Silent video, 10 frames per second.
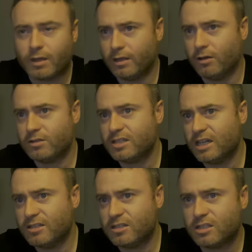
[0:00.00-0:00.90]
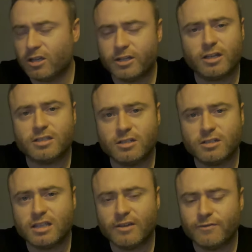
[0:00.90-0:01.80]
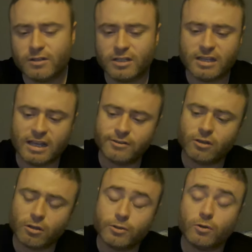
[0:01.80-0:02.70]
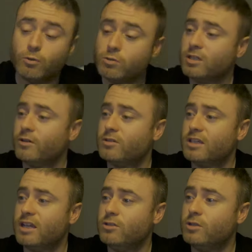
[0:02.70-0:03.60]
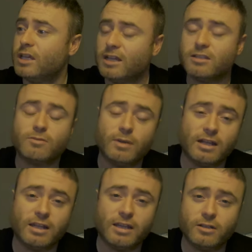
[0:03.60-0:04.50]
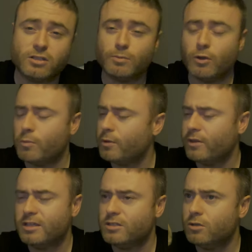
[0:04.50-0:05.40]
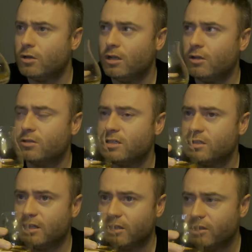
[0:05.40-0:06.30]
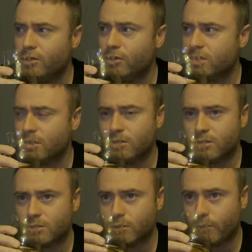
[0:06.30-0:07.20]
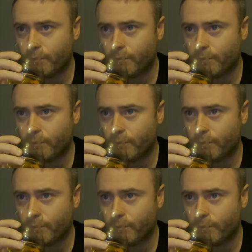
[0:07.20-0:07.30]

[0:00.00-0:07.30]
I'd say there's a slight nuttiness definitely, and I would also say you can smell a hint of smoke, but there's not a lot in there. Not a lot at all.